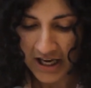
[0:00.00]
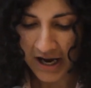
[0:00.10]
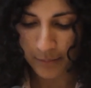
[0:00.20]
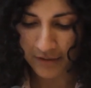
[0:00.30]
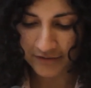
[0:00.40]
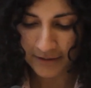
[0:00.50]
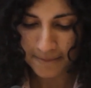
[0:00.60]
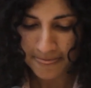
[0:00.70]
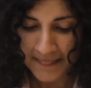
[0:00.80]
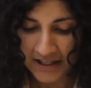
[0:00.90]
However,
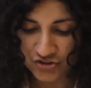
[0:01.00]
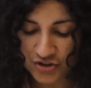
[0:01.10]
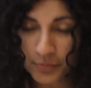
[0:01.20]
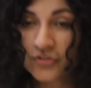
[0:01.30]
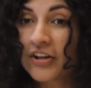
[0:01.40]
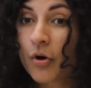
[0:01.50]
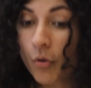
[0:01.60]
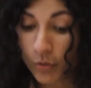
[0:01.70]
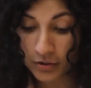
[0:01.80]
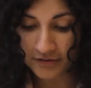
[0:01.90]
attributing
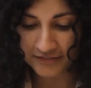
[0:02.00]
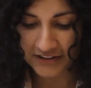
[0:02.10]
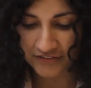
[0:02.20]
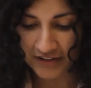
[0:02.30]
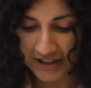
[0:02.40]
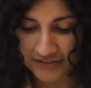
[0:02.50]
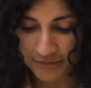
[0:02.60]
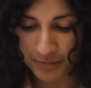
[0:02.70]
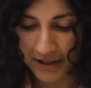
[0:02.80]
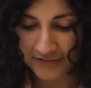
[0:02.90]
all of these
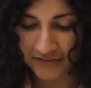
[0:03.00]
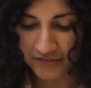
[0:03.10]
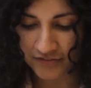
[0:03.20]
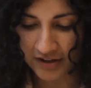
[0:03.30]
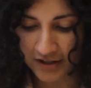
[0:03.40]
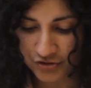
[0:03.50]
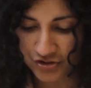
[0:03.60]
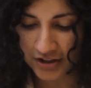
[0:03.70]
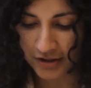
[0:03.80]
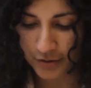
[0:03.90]
negative practices to
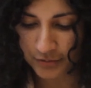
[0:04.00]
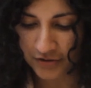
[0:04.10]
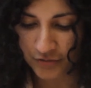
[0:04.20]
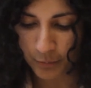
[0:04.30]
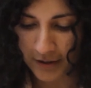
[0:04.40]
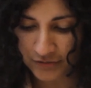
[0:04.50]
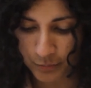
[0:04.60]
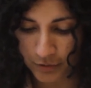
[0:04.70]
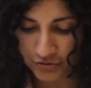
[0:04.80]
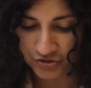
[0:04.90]
culture alone is a
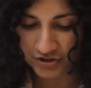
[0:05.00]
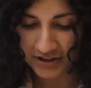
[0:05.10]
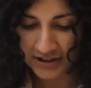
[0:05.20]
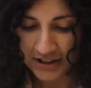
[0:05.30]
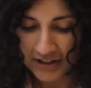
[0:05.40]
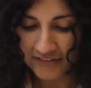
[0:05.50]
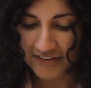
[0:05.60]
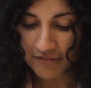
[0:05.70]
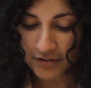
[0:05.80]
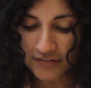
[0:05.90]
whitewash.
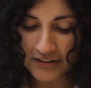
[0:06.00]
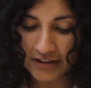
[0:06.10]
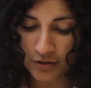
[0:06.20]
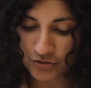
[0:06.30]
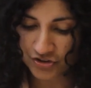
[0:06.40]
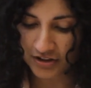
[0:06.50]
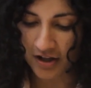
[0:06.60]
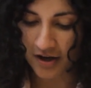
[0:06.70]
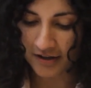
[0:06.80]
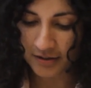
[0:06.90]
Several
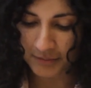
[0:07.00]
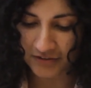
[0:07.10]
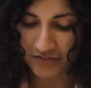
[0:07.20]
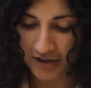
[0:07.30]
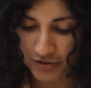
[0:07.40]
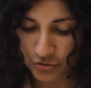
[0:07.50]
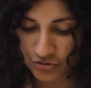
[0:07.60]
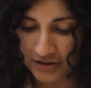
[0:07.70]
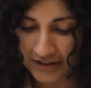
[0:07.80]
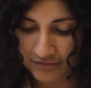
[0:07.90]
theological arguments are
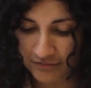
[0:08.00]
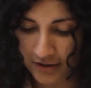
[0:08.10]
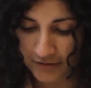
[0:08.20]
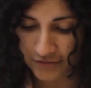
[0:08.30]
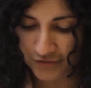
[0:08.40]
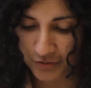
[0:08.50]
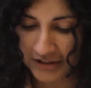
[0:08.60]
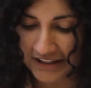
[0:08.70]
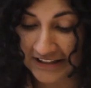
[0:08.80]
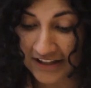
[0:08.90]
usually advanced on
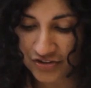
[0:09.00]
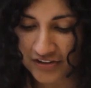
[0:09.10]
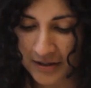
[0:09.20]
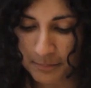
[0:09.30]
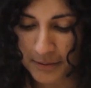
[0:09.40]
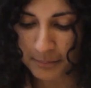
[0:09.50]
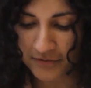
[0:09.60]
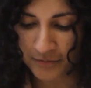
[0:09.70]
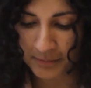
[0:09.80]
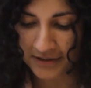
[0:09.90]
the alleged
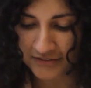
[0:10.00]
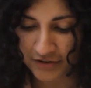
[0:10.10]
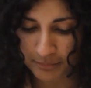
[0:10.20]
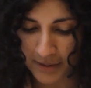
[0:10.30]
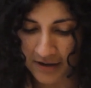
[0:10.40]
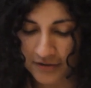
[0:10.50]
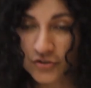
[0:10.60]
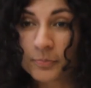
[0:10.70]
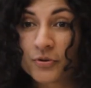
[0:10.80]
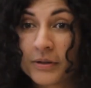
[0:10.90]
impermissibility of
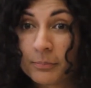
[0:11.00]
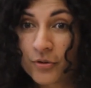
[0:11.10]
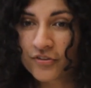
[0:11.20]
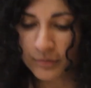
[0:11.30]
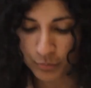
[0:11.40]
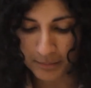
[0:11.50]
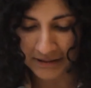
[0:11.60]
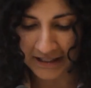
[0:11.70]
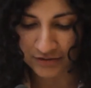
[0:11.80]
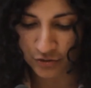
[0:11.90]
marriage between Muslim
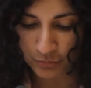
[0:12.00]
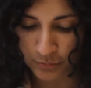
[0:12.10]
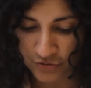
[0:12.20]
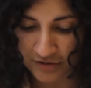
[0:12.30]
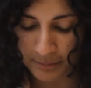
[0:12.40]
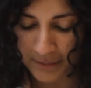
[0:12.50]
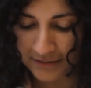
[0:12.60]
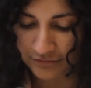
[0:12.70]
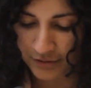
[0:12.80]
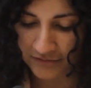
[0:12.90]
women and non-Muslim
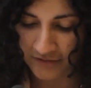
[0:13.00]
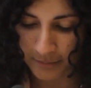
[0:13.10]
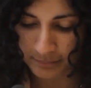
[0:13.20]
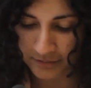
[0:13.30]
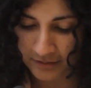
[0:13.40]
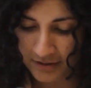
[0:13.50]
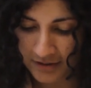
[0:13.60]
men, for example.